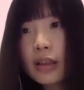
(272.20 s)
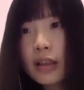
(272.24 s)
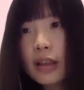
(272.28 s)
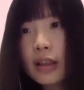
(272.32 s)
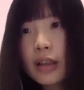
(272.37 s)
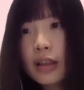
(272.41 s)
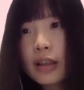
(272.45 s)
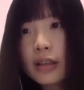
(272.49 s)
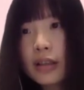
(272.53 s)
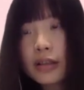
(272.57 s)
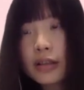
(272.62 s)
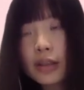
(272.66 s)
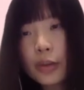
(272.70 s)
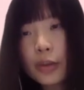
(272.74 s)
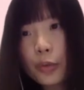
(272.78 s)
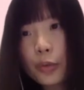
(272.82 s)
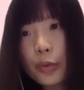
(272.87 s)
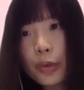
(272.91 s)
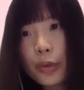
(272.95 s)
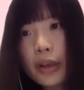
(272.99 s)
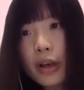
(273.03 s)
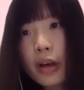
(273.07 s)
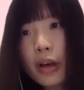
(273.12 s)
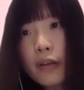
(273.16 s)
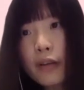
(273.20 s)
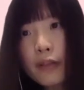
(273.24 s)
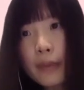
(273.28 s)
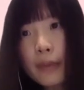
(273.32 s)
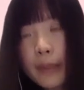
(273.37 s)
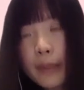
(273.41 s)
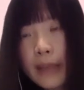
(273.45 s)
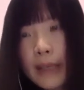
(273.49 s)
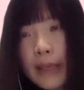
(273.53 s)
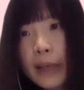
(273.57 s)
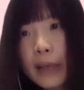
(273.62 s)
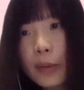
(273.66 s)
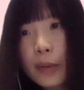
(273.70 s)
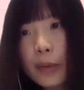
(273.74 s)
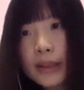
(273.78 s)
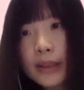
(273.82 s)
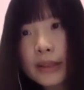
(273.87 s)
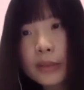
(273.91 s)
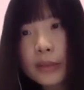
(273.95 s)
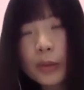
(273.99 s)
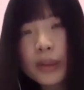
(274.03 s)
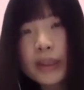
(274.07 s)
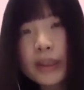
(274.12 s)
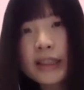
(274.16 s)
So we all familiar with
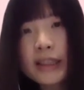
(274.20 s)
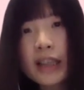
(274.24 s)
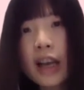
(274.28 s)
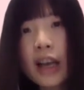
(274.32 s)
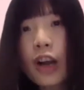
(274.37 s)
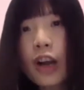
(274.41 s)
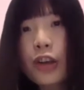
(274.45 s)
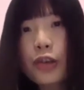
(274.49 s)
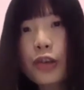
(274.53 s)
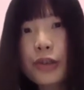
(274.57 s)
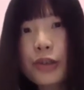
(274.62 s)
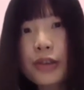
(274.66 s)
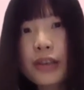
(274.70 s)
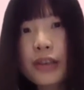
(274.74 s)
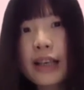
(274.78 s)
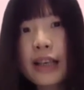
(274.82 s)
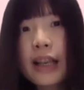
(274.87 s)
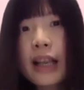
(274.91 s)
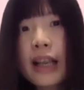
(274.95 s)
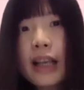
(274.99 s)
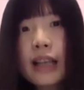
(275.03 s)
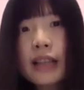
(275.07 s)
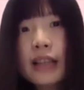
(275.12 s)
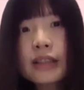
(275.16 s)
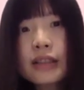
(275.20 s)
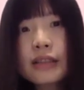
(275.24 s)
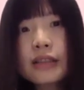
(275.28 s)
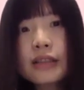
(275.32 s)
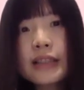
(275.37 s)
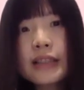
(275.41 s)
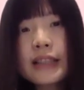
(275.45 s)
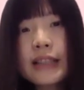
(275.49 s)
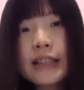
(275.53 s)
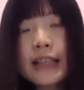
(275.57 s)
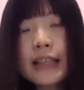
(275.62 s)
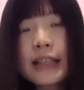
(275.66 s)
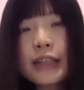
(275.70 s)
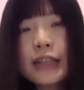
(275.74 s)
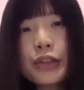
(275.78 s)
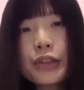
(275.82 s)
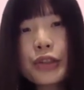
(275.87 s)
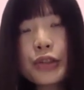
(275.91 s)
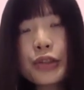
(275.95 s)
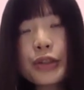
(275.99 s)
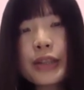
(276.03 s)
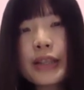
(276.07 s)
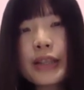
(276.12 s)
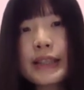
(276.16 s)
what is auction, right? So it is
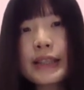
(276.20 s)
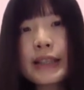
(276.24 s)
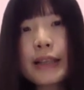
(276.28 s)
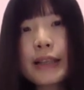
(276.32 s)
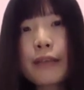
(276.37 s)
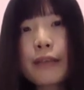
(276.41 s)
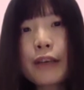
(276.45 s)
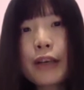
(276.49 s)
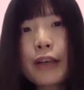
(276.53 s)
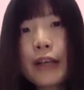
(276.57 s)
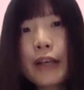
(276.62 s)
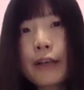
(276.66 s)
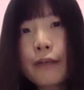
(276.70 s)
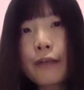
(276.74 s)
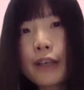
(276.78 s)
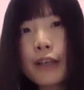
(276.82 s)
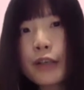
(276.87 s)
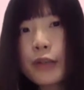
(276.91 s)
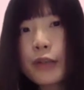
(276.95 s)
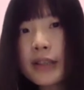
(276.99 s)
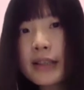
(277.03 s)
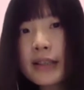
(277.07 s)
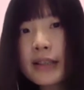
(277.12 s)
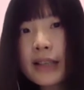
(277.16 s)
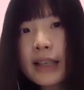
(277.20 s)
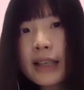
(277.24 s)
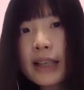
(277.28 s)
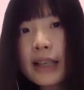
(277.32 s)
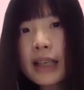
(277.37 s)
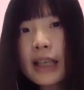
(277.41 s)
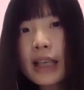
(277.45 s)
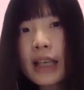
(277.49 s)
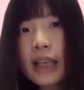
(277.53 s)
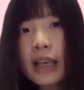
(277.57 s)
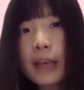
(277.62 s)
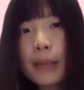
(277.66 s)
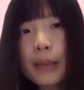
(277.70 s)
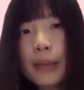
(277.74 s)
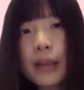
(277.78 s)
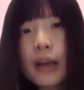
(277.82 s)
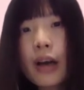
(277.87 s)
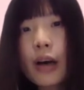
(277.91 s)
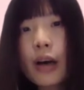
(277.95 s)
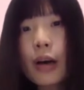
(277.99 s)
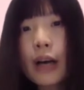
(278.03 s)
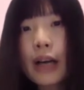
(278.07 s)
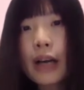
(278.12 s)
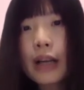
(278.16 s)
usually it's a very efficiency, but
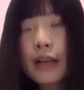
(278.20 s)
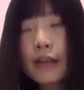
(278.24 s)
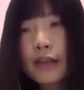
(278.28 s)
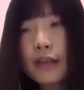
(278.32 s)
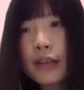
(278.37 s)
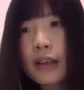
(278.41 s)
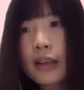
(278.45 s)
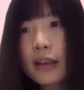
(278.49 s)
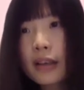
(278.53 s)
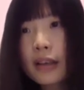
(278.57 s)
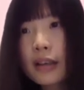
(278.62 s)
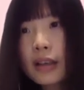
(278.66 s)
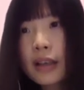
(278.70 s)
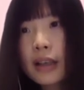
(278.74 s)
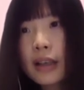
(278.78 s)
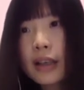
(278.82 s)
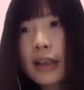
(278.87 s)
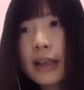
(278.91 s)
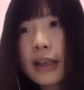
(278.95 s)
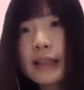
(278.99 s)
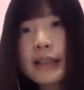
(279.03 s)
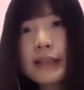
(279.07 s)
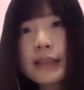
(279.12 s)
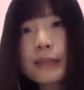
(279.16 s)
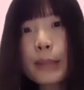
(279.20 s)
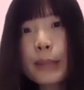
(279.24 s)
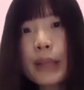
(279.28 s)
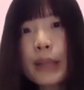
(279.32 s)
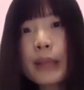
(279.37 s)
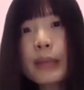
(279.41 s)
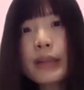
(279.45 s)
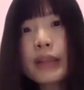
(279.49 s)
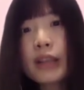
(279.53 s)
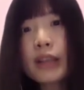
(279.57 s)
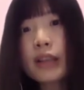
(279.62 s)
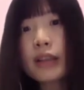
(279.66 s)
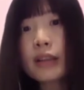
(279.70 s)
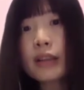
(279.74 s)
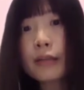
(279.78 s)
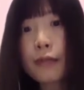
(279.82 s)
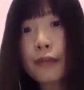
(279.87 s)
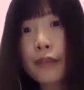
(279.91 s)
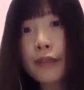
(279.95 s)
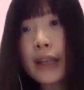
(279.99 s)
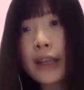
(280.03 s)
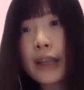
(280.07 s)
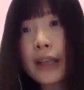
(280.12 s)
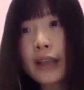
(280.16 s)
however, it's maybe not
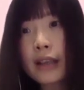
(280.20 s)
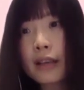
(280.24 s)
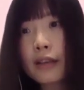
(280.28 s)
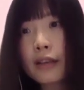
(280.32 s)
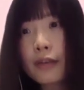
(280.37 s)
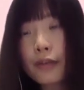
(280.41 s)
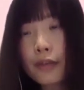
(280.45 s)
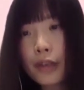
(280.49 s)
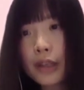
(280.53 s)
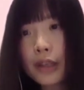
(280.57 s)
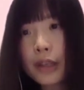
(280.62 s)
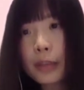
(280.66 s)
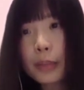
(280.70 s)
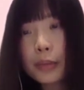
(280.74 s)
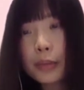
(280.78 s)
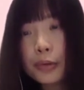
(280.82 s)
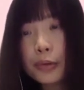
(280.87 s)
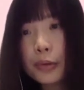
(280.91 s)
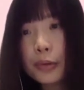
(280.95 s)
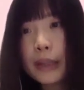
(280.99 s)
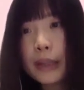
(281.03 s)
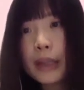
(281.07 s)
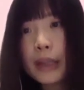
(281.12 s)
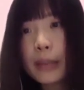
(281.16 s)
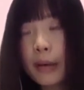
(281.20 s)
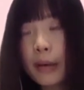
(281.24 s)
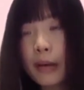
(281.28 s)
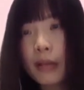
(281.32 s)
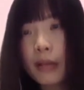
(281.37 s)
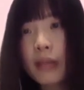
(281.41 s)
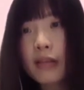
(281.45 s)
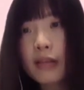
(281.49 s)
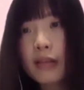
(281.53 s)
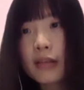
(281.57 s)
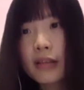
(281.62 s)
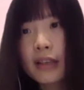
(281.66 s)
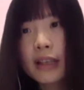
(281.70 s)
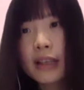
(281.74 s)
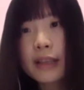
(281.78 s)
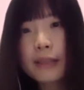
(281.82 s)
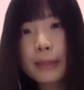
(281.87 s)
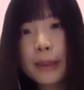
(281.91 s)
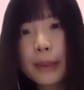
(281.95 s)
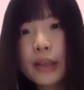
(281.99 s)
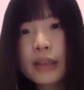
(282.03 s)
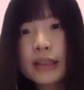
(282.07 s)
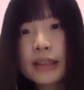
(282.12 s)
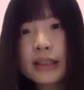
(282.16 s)
fair for the poor people, right?
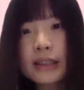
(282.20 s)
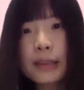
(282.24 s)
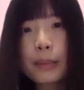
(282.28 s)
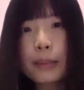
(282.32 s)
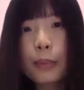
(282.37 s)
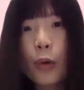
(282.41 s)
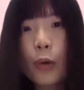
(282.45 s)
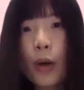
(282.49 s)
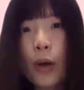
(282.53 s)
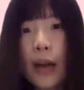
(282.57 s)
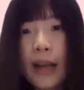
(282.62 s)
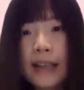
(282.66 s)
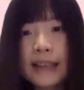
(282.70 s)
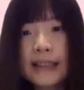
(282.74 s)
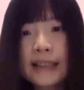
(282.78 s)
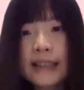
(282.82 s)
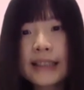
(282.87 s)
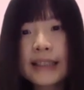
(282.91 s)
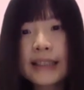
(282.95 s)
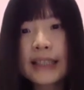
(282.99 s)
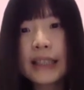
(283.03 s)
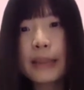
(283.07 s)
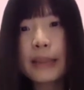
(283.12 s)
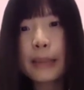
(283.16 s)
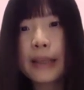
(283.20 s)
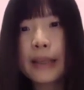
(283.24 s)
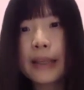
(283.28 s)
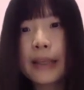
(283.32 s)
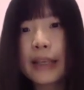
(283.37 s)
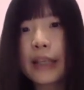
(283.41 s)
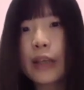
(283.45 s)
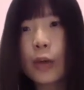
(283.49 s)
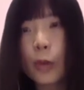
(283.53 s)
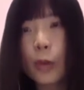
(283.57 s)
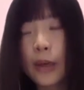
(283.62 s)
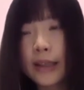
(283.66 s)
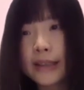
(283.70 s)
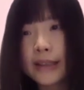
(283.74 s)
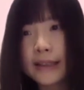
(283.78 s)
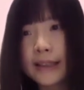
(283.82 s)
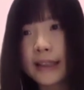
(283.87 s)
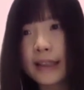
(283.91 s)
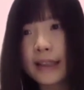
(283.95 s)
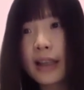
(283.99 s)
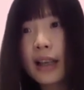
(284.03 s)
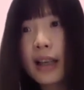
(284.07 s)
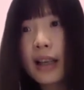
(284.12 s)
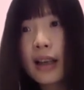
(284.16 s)
Because the price is keeping
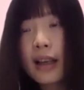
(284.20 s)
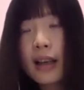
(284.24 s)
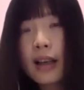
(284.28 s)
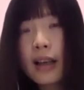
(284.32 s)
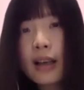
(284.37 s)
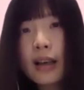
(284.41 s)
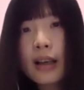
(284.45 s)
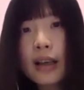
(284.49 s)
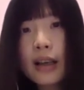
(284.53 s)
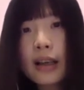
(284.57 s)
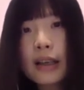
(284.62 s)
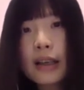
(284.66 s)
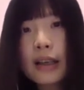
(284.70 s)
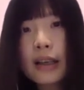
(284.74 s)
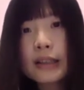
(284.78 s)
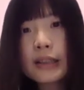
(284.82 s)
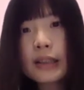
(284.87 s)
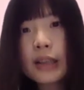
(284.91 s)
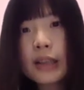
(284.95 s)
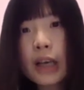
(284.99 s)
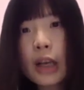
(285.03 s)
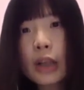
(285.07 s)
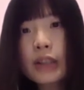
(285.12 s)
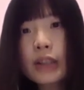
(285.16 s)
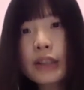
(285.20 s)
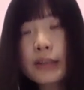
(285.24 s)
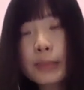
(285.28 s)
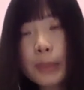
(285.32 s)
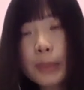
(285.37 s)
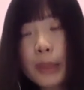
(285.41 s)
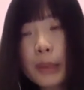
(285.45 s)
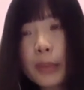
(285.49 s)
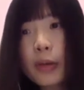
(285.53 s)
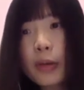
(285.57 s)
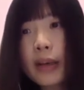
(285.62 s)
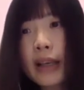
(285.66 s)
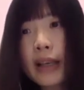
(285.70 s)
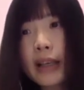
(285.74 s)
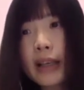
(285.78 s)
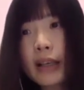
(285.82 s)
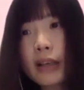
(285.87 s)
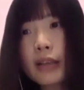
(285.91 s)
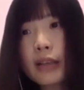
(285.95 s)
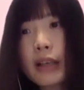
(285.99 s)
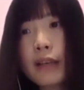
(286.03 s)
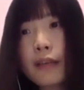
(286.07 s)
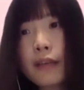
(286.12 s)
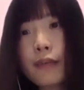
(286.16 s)
increasing. Lots of people
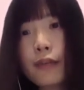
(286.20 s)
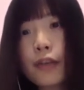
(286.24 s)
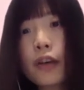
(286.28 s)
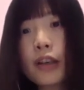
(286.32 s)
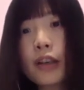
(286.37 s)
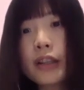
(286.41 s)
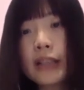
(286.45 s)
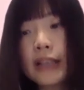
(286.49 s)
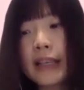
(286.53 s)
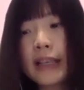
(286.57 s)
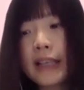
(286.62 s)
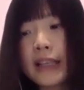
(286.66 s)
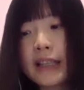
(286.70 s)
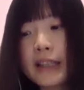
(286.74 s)
cannot afford it.